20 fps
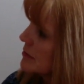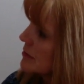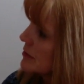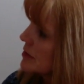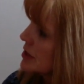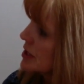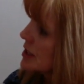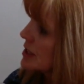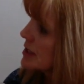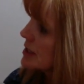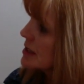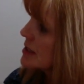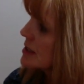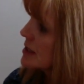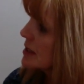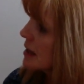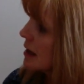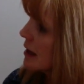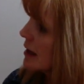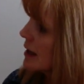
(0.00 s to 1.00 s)
Jesus
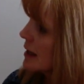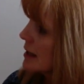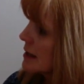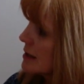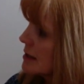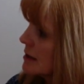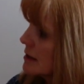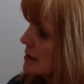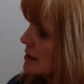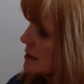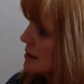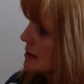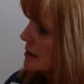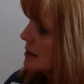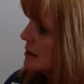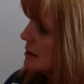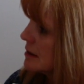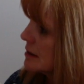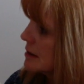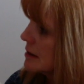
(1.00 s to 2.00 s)
died.
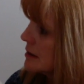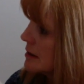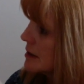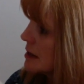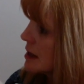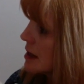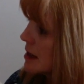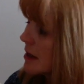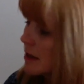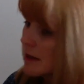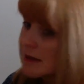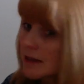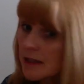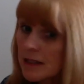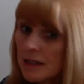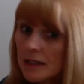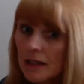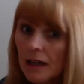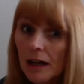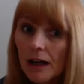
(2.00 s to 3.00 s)
The
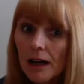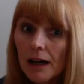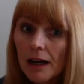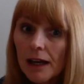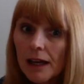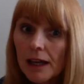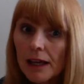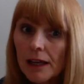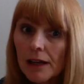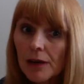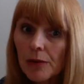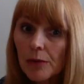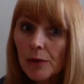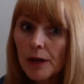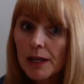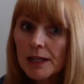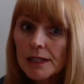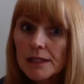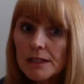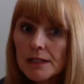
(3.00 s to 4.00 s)
sky
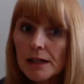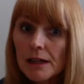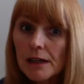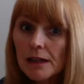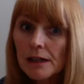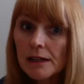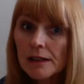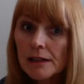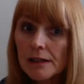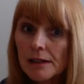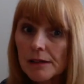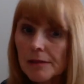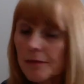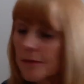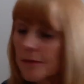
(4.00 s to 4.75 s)
went dark,